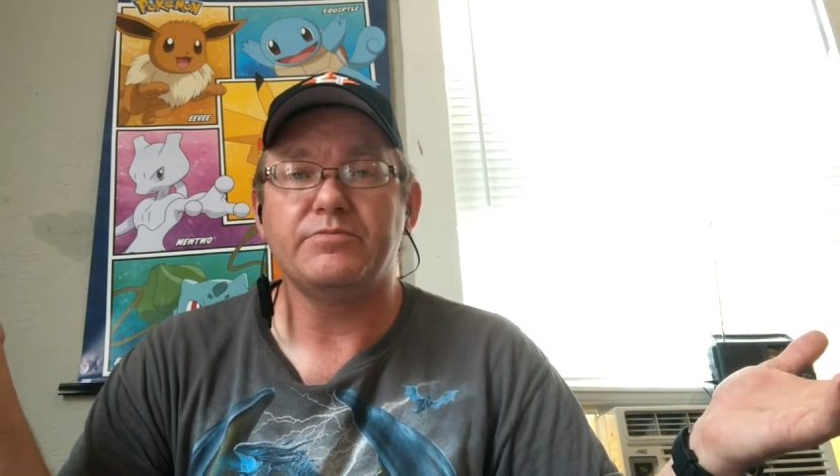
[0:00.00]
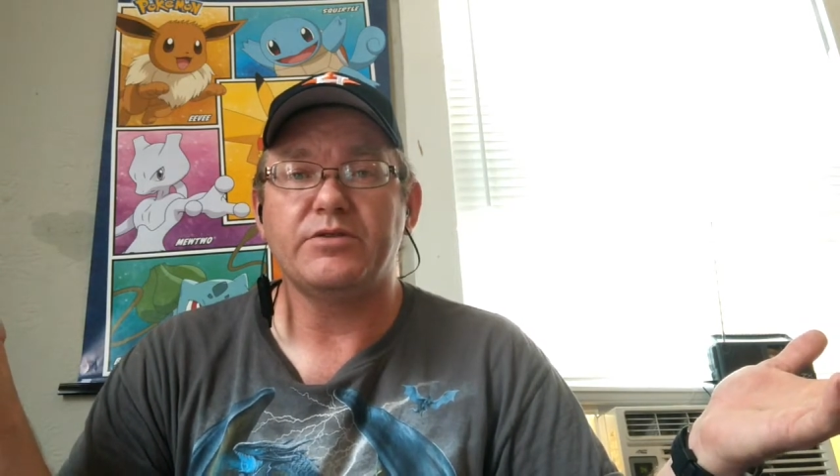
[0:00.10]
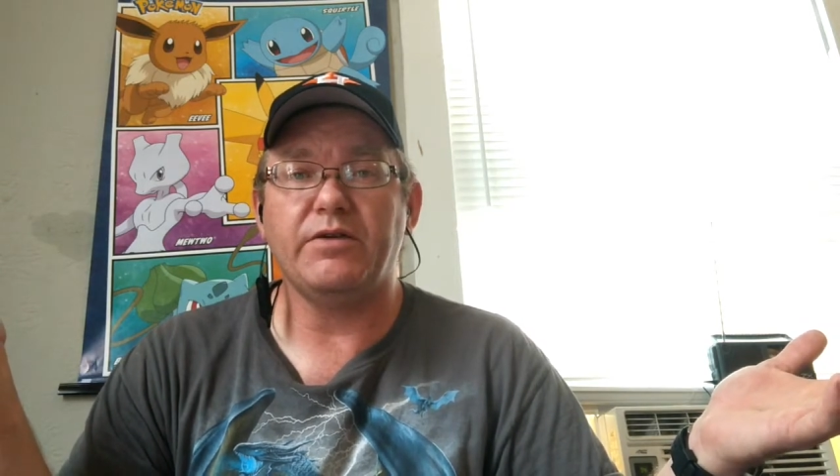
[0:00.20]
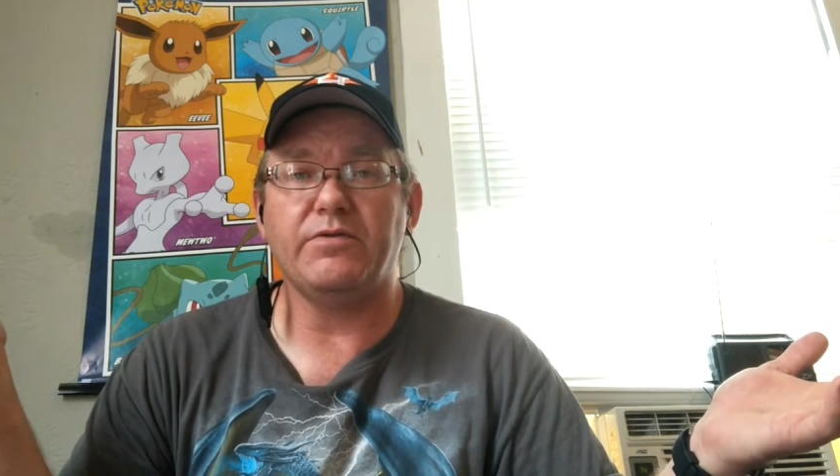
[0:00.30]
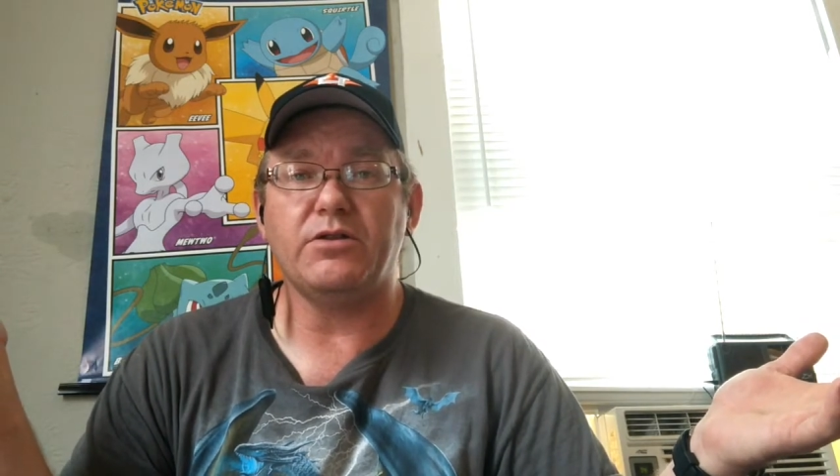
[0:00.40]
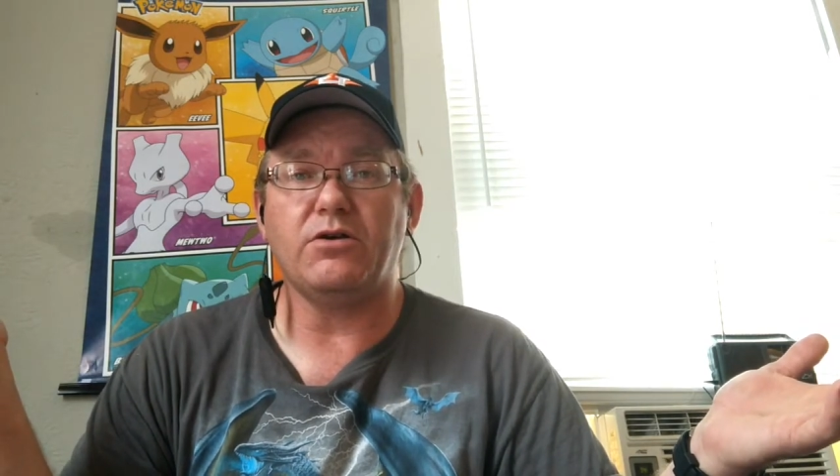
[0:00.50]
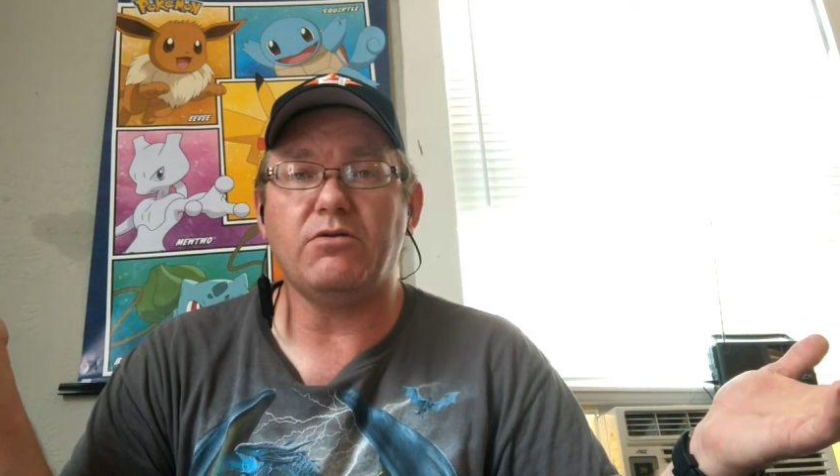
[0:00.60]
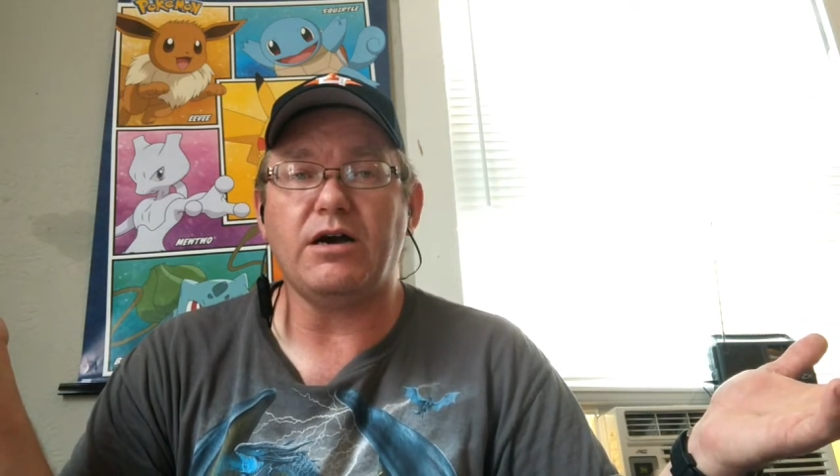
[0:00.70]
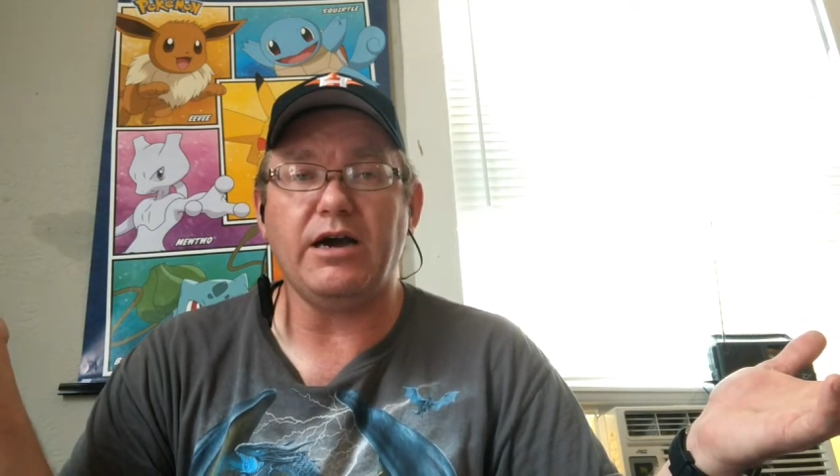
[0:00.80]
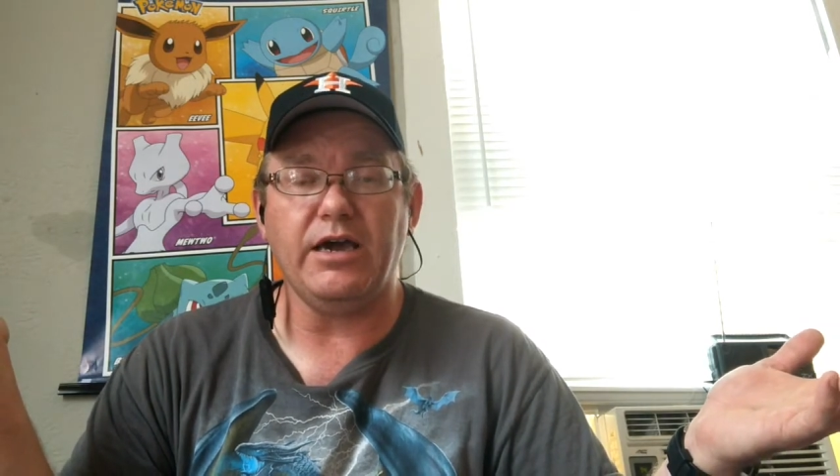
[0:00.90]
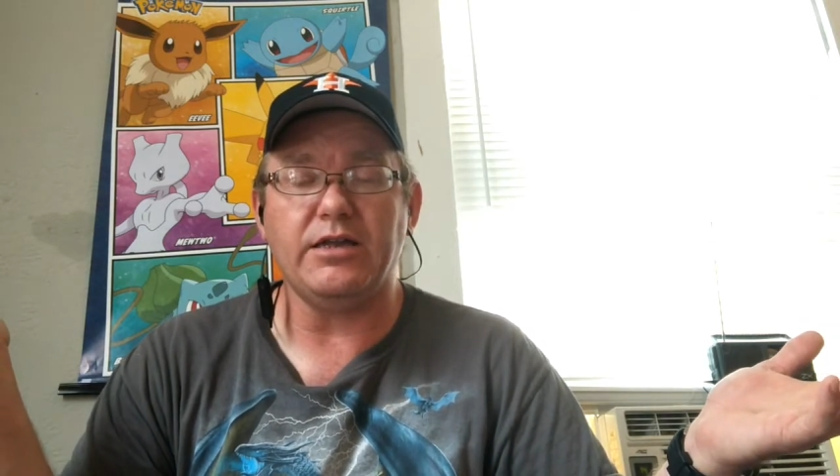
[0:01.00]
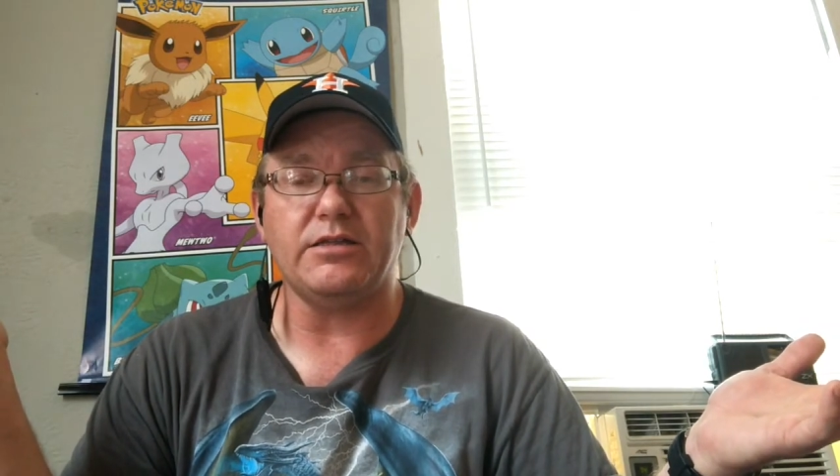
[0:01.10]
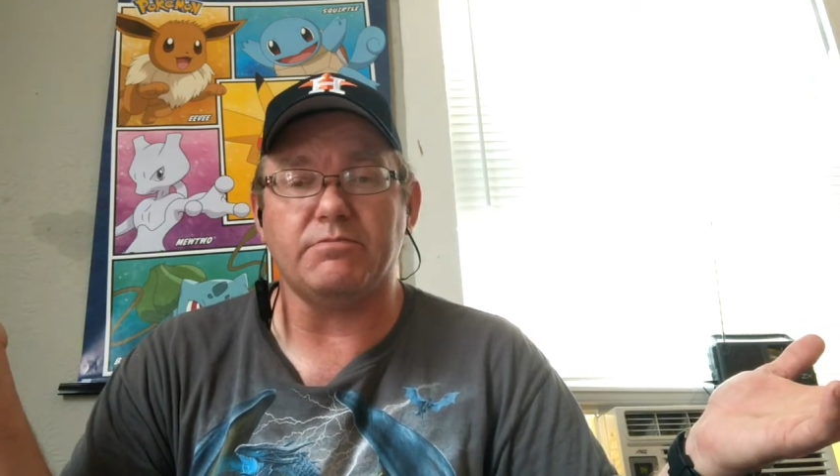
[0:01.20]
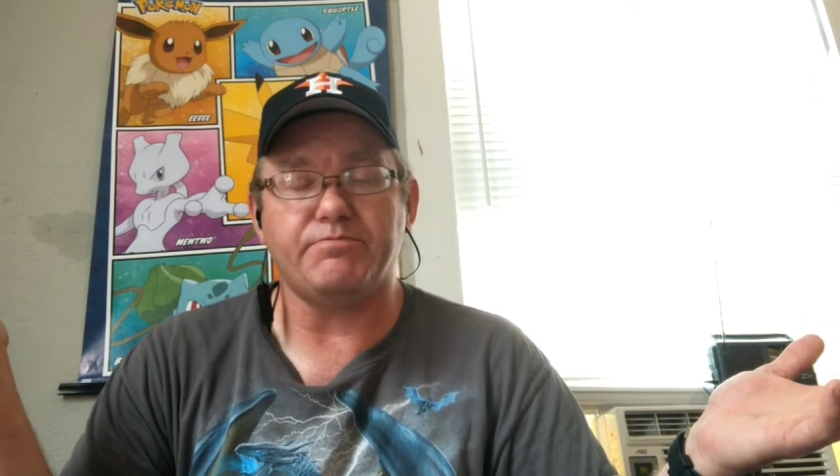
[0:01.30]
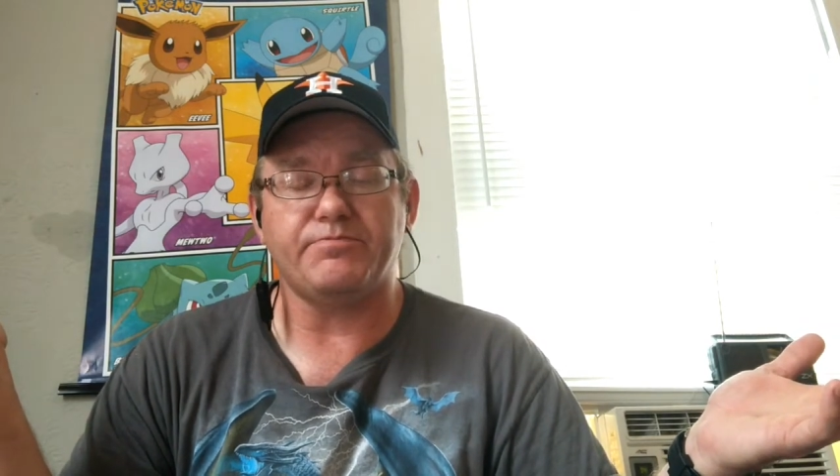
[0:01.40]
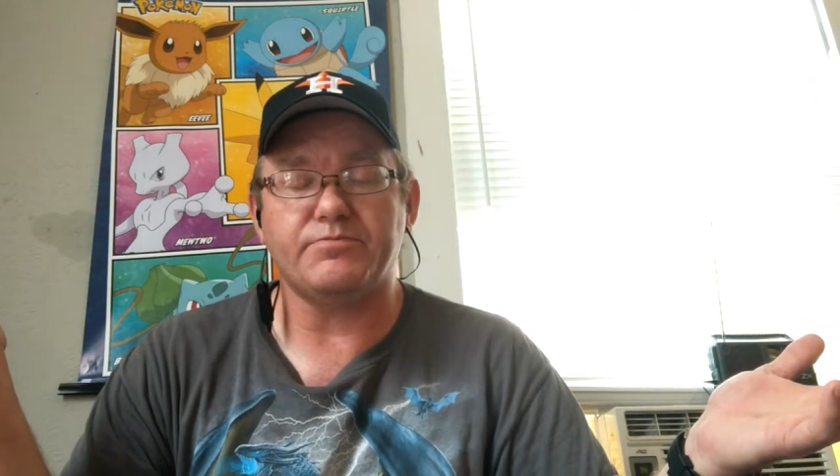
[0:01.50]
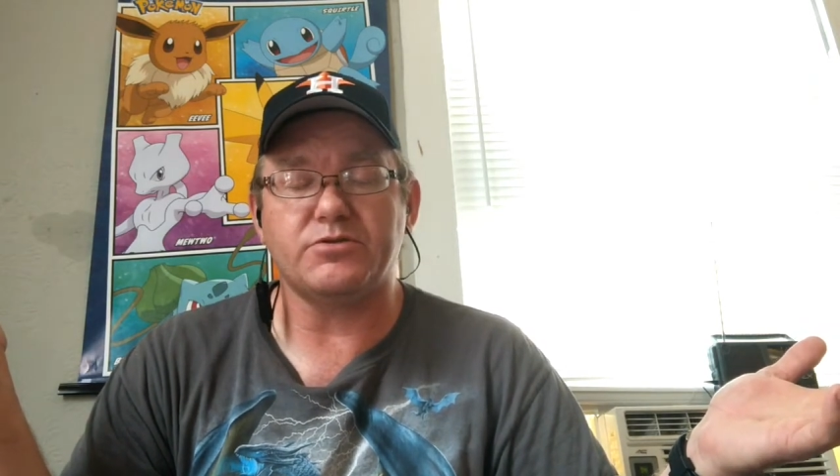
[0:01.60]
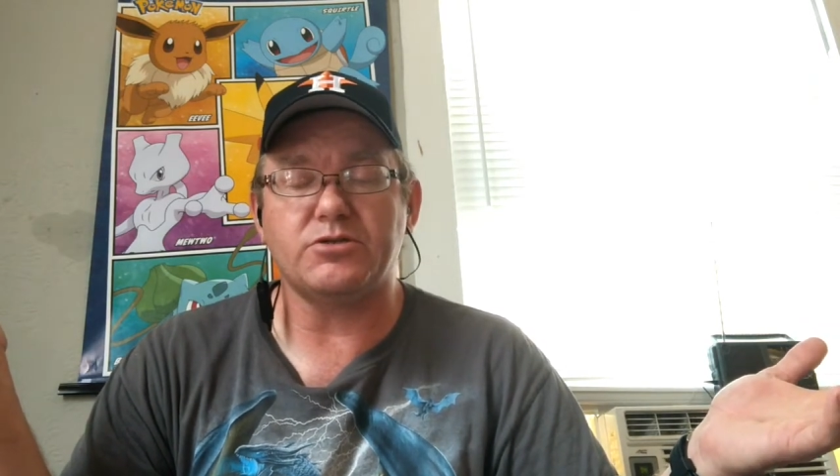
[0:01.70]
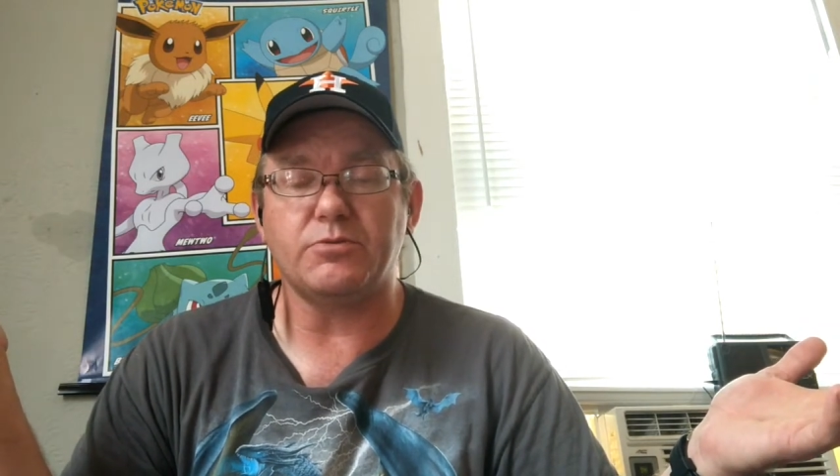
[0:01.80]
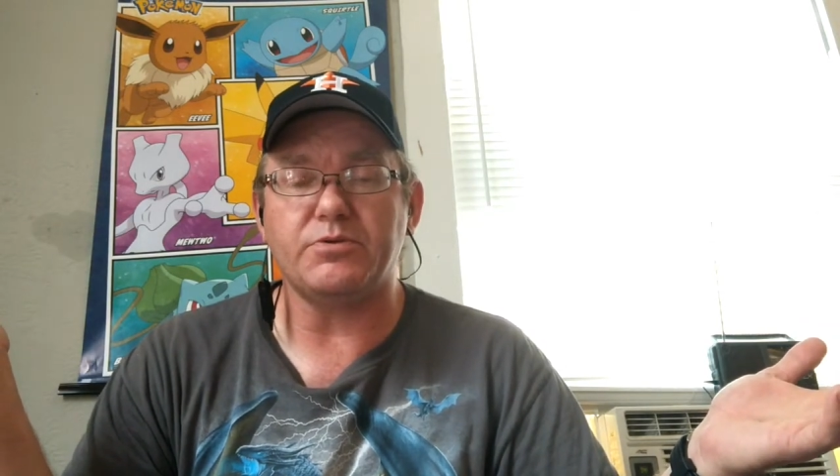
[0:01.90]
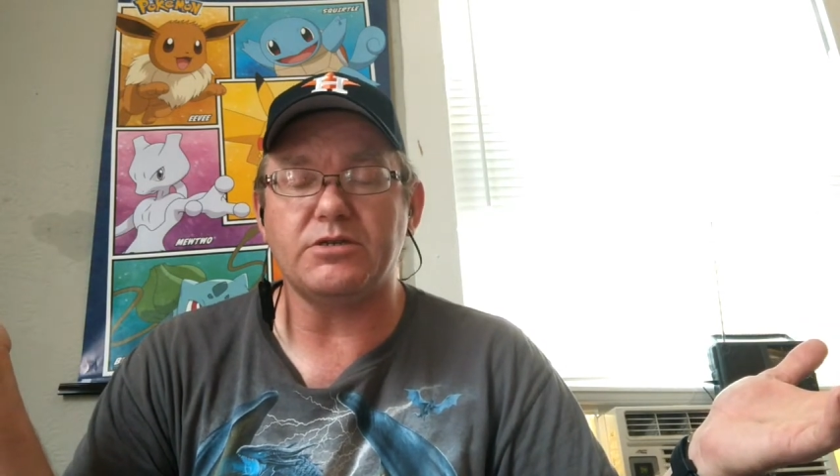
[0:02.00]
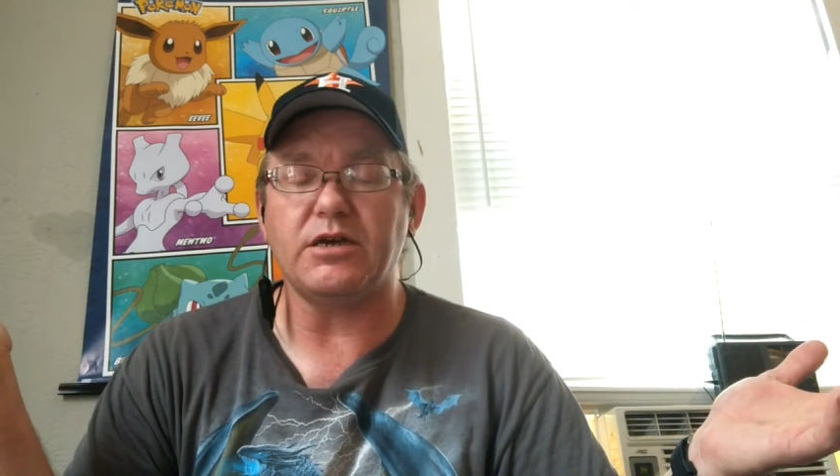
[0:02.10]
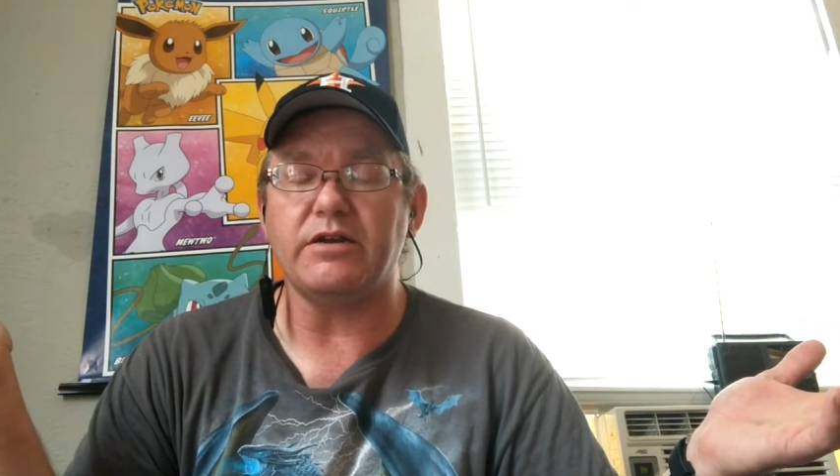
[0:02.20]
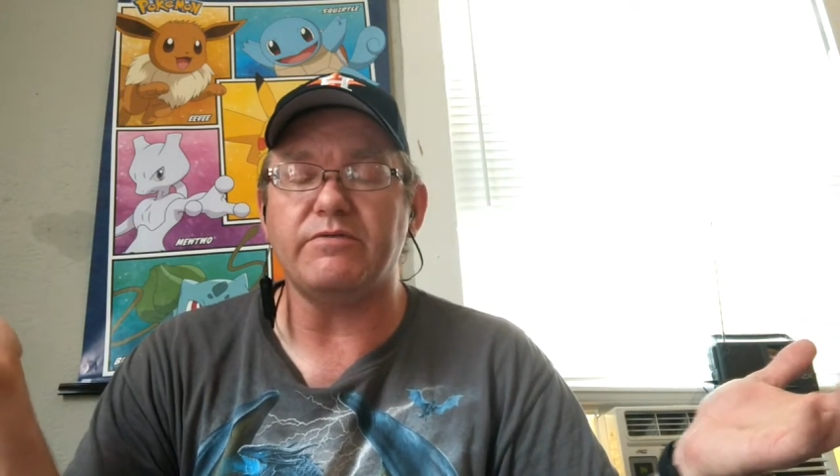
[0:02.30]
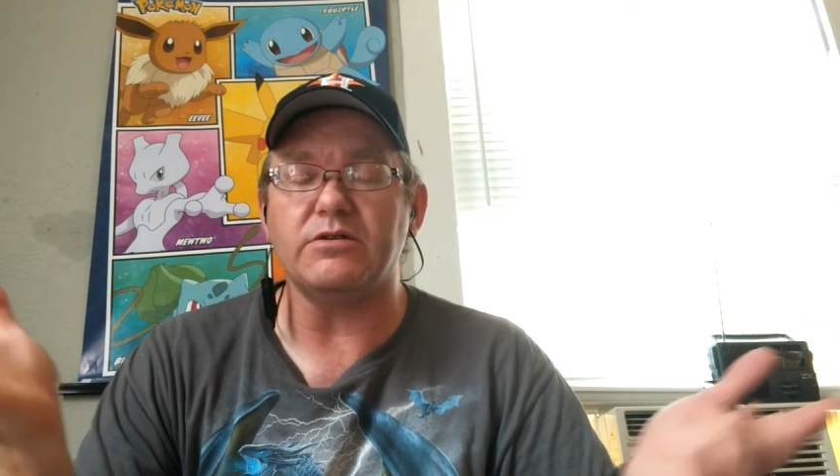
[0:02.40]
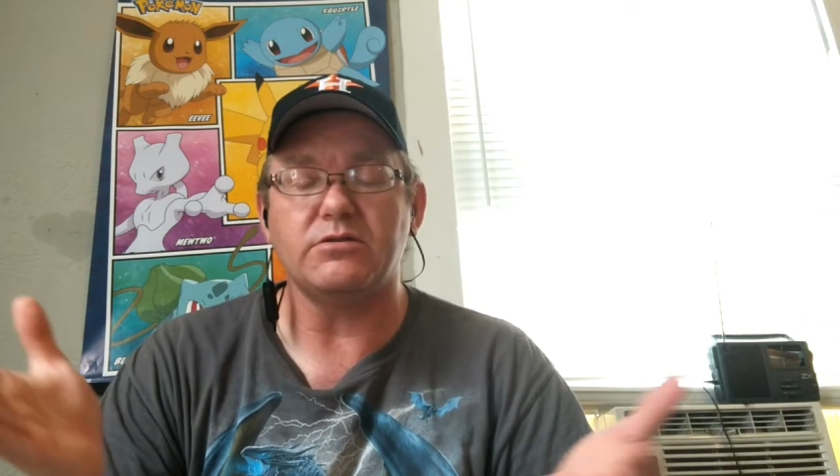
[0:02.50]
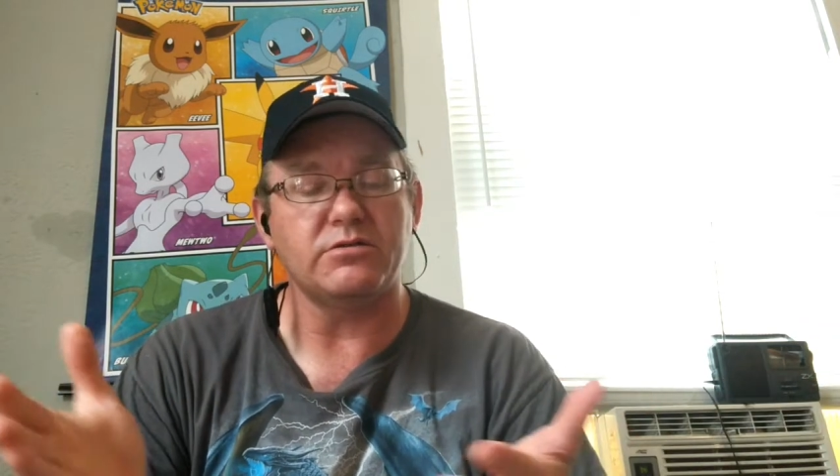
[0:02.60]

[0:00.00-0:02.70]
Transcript: even though I hate the stupid design of it.